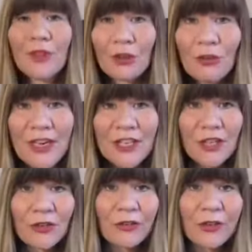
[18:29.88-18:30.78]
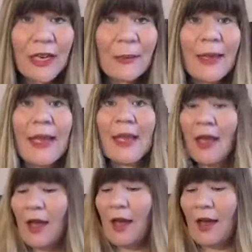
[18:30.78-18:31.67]
creating your freebie.
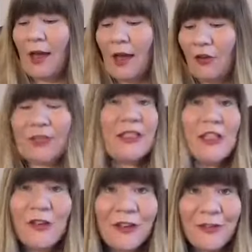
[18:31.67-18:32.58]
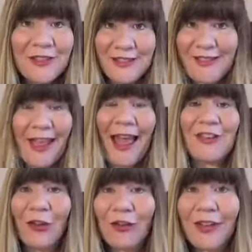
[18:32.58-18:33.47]
Obviously you can
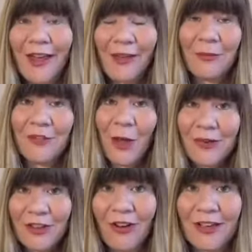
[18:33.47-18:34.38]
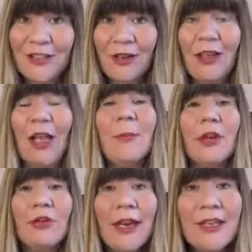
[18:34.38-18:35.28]
add on knowing your ideal client, but
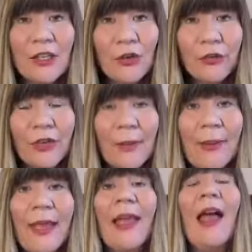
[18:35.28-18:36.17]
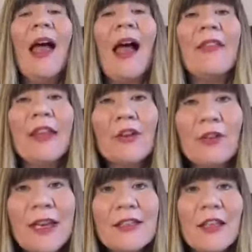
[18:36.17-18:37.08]
creating your freebie and then
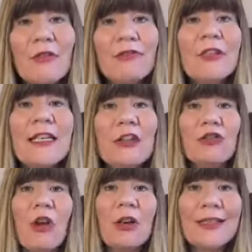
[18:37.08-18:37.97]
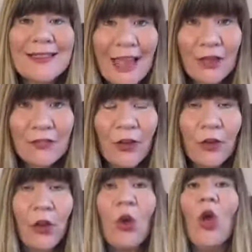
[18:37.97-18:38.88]
creating a really strong sales
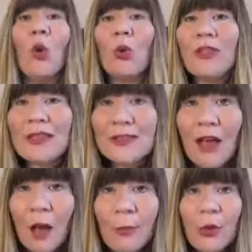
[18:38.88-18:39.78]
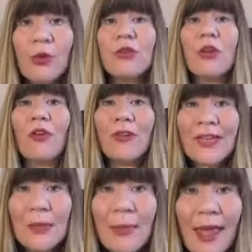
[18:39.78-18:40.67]
funnel with examples of
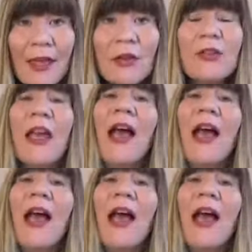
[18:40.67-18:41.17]
emails,